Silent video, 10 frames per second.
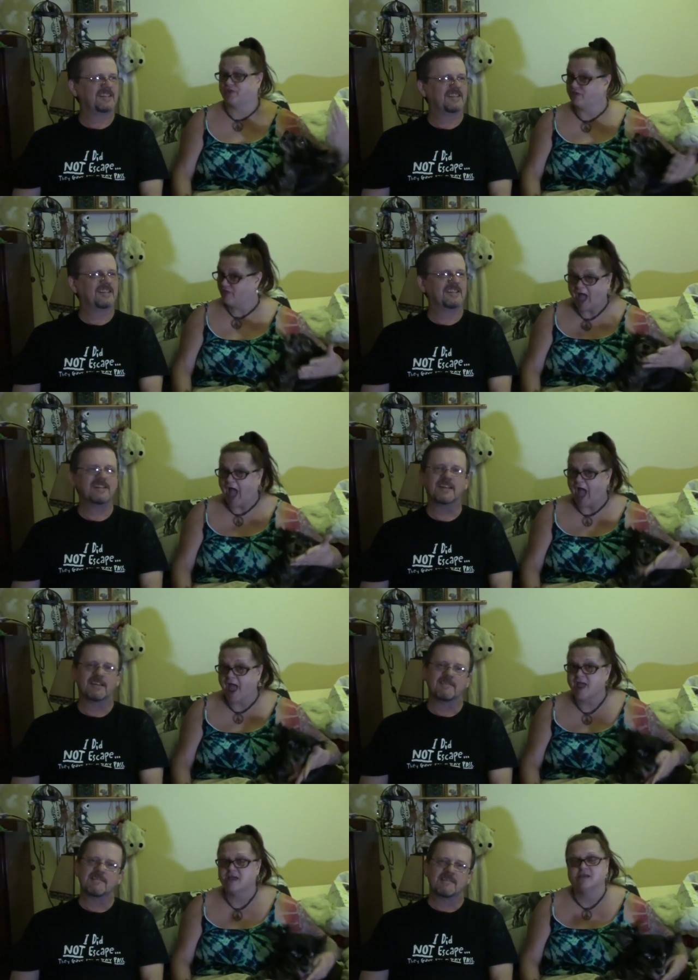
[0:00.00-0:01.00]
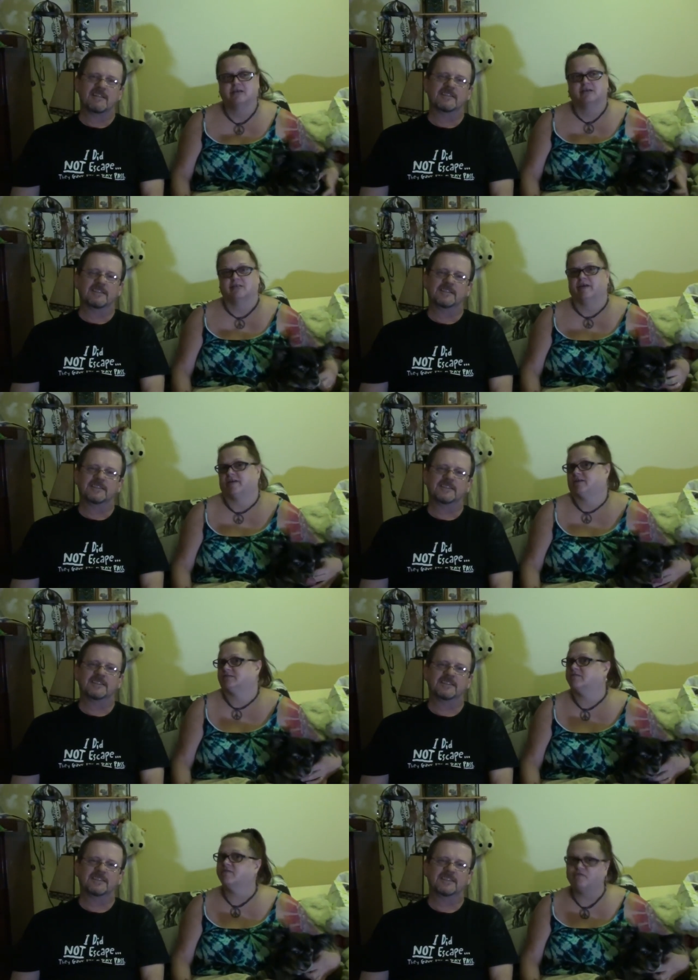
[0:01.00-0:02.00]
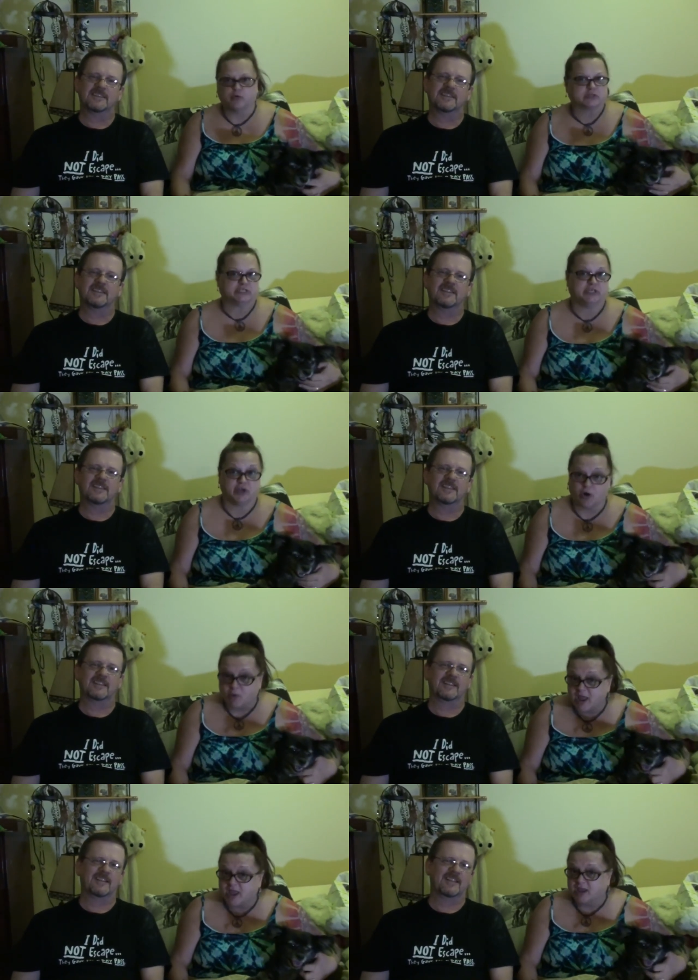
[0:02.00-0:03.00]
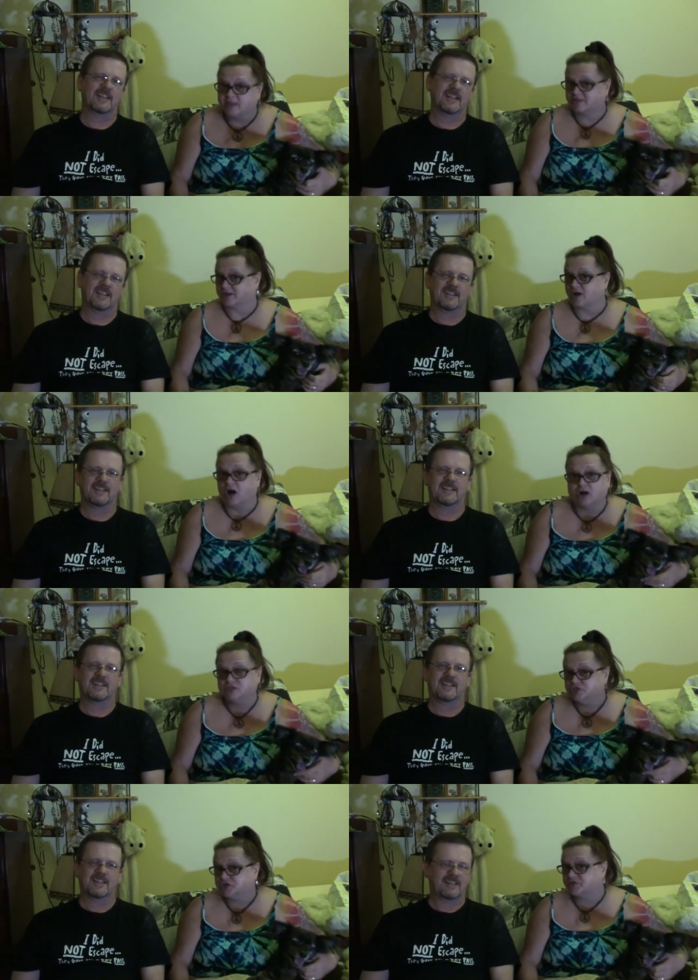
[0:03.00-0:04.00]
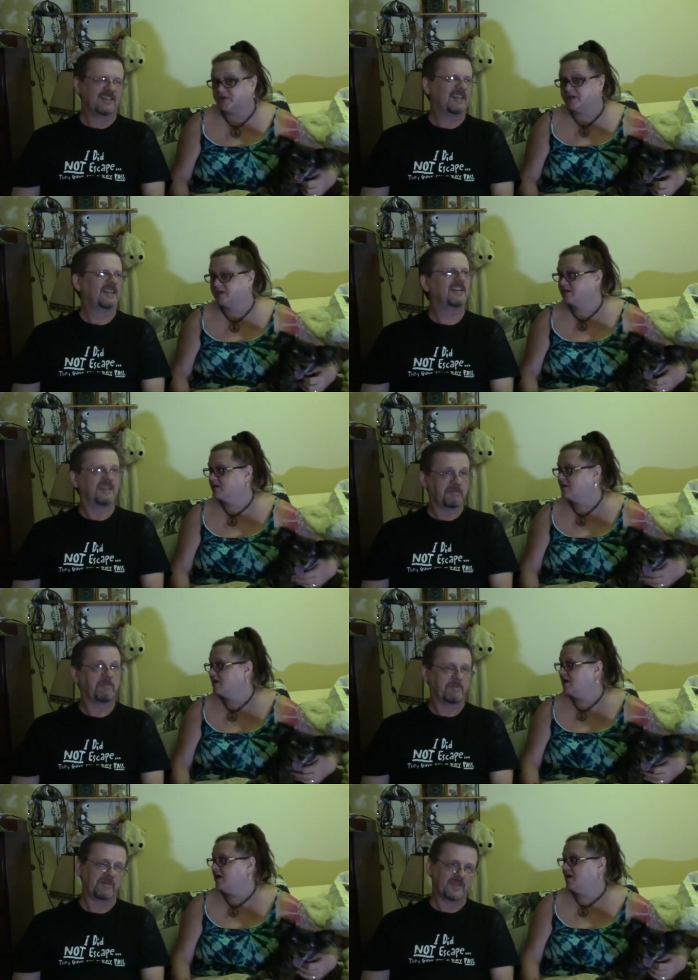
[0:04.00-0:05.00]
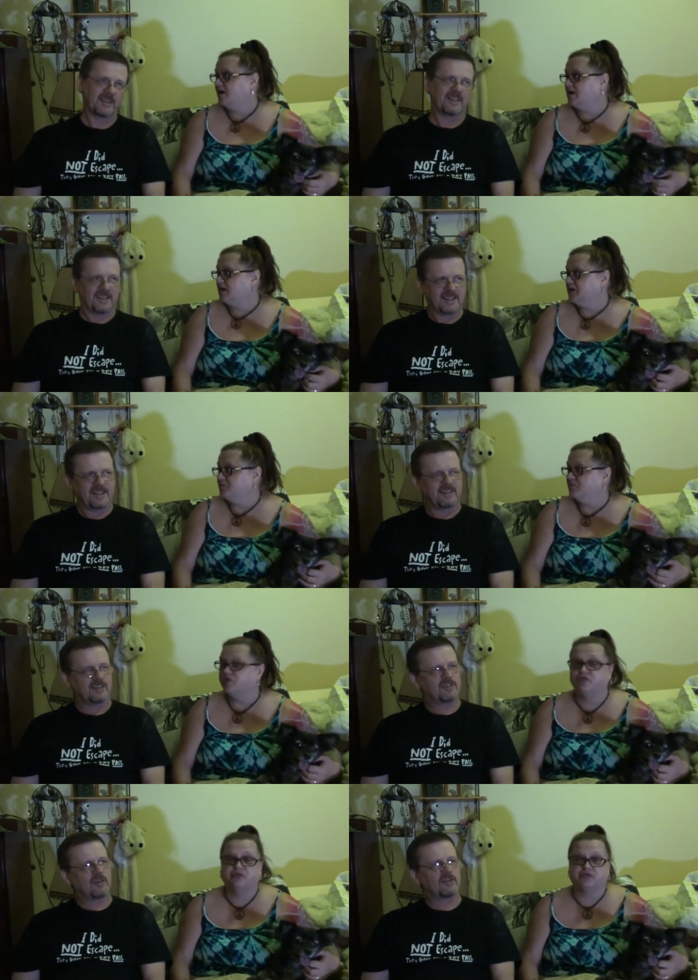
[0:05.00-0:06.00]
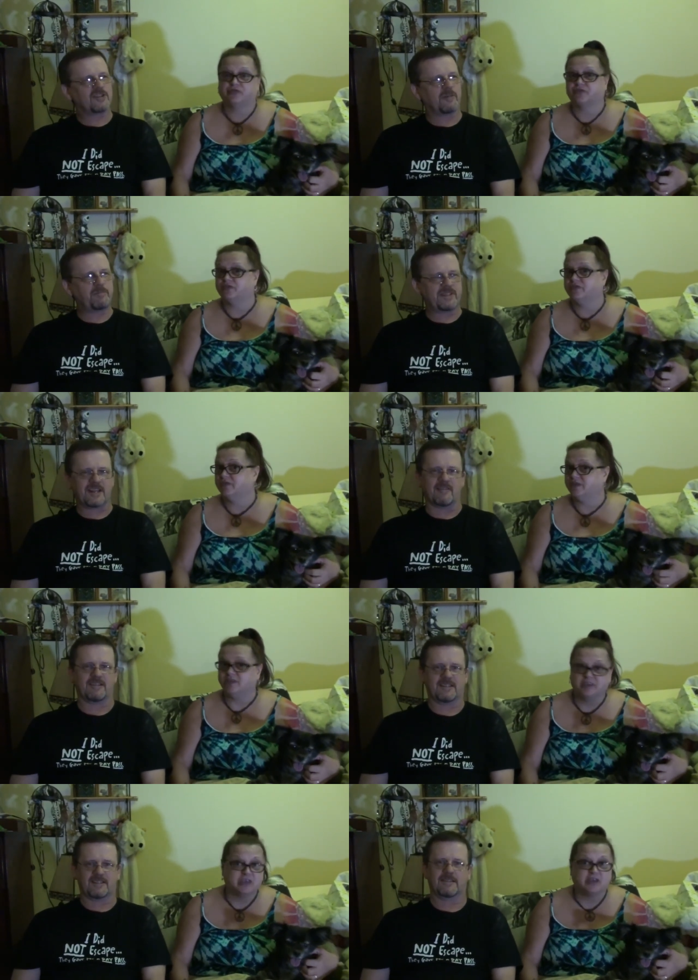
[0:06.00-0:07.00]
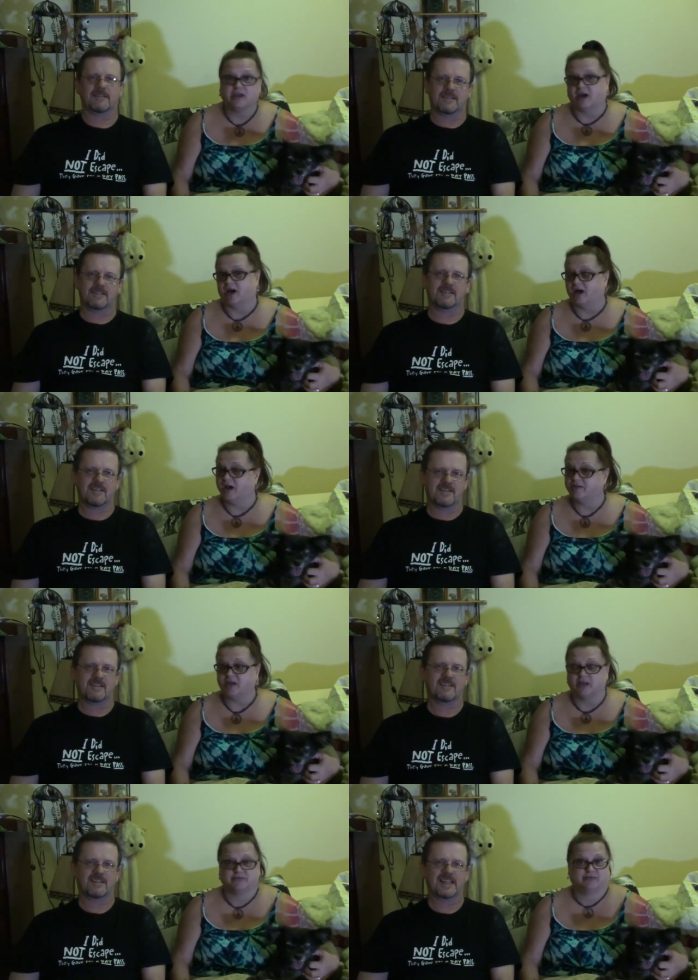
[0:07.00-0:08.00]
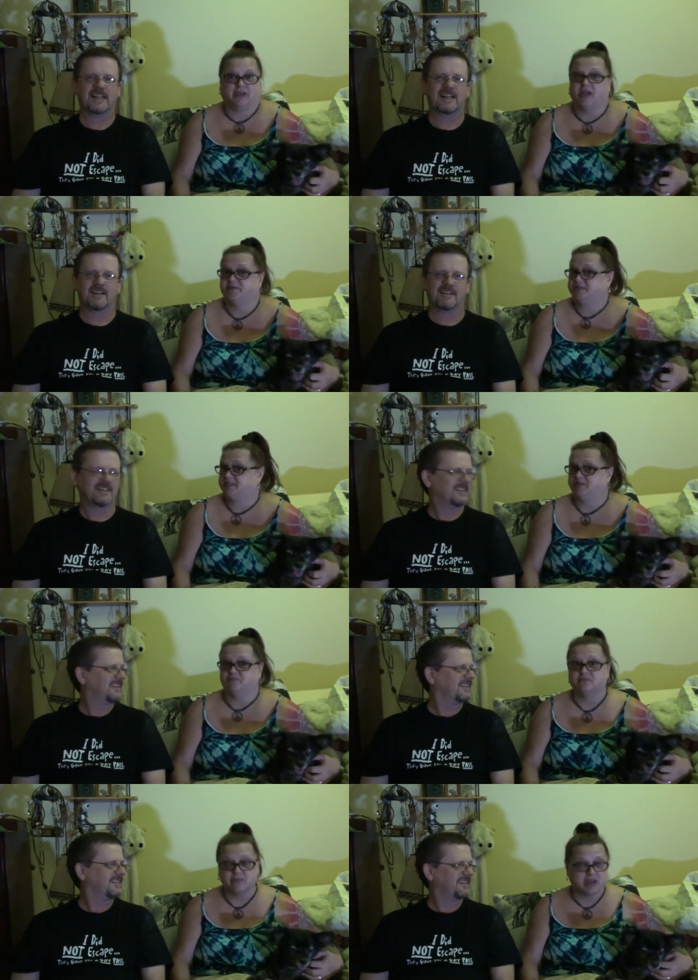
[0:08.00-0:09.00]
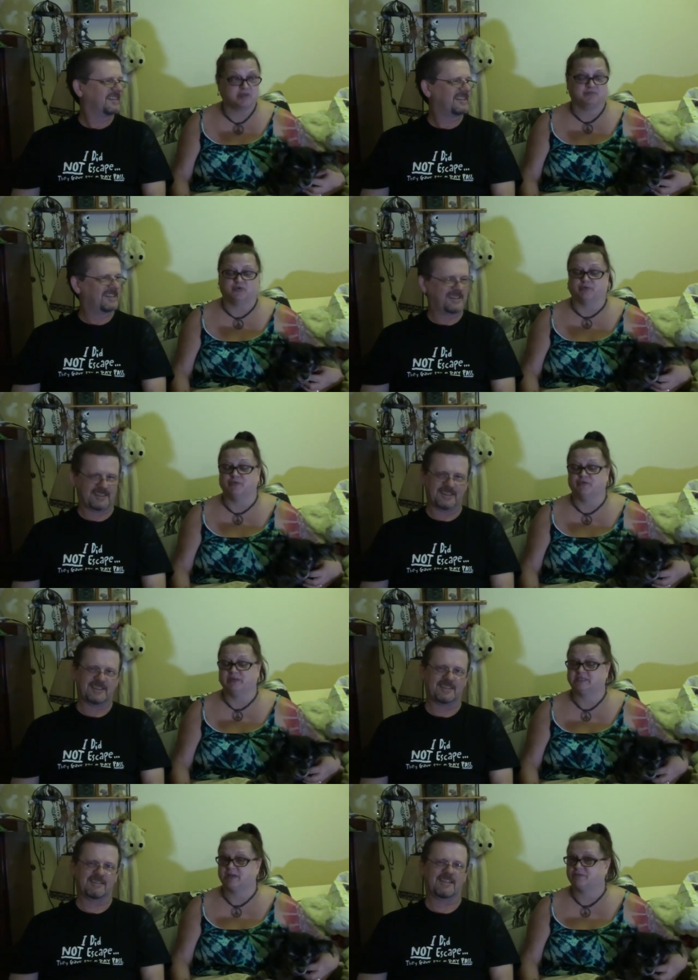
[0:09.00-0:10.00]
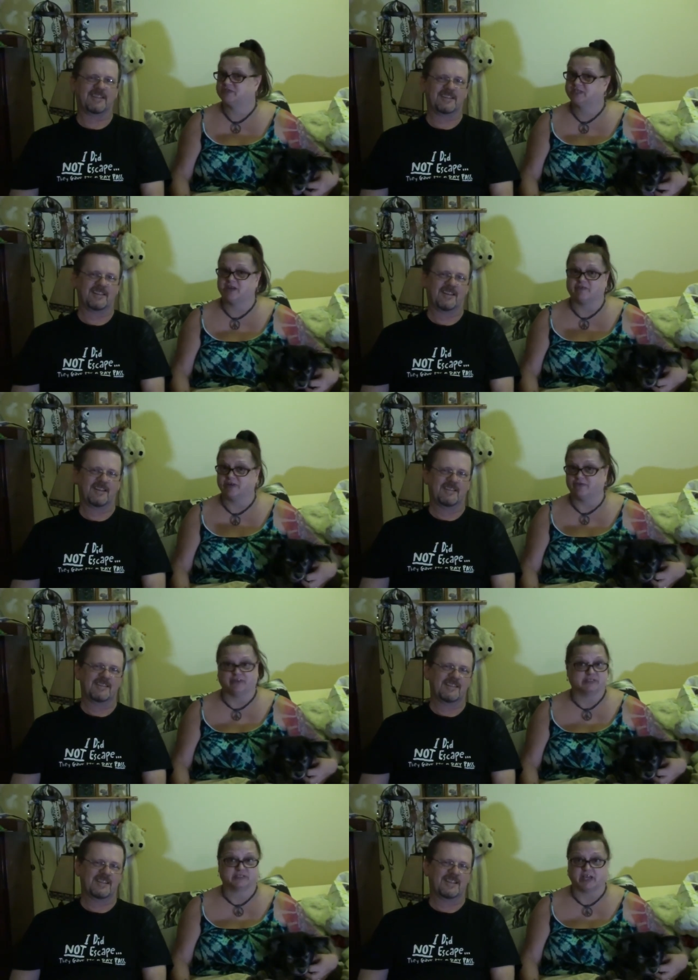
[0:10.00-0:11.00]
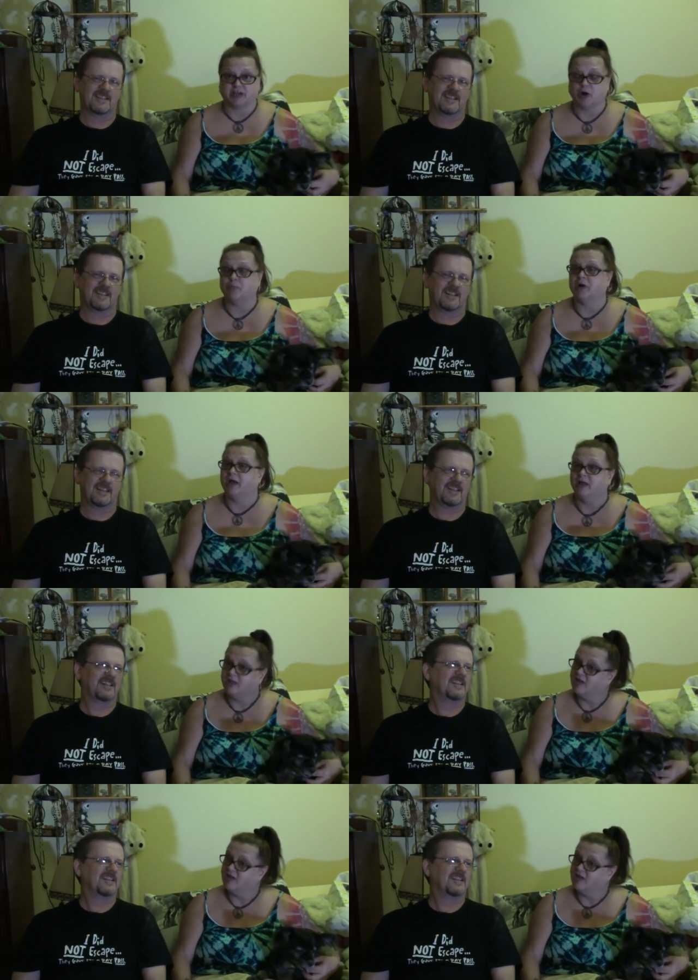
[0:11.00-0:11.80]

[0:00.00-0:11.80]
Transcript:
Speaker 1: than that, like 1408, The Conjuring. Um, Those are
Speaker 2: all jumpy scaries.
Speaker 1: Yeah, I, I I've seen many more movies that were scarier than Psycho, but